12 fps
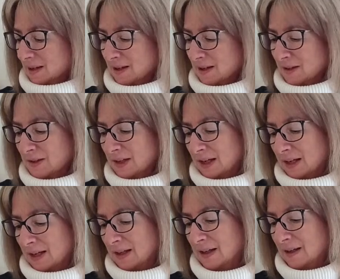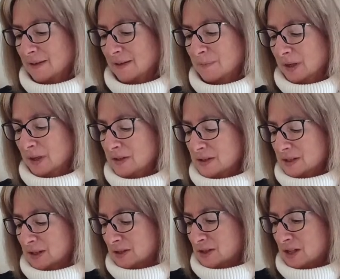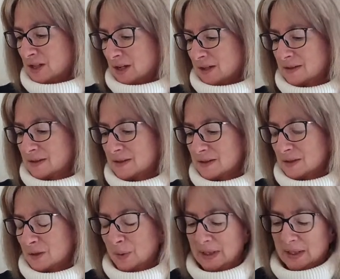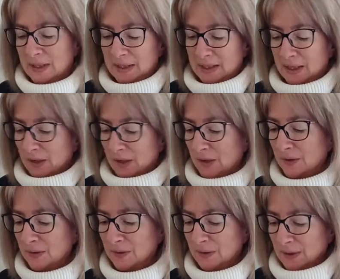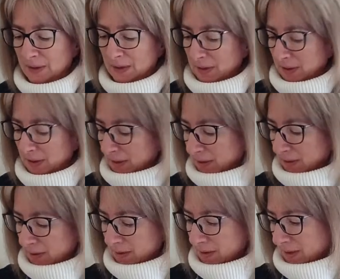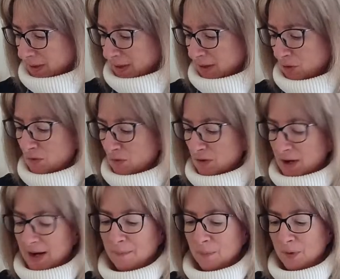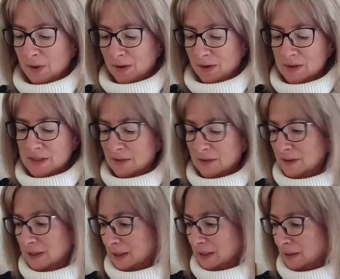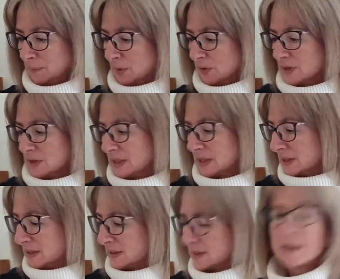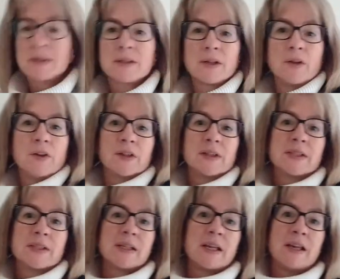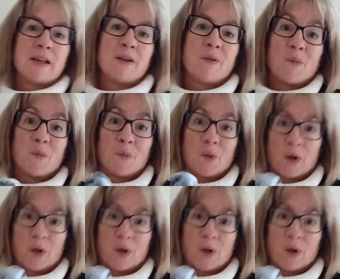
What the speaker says: okay, I'm going to just quickly go and grab one of those lovely little boxes so you can see what I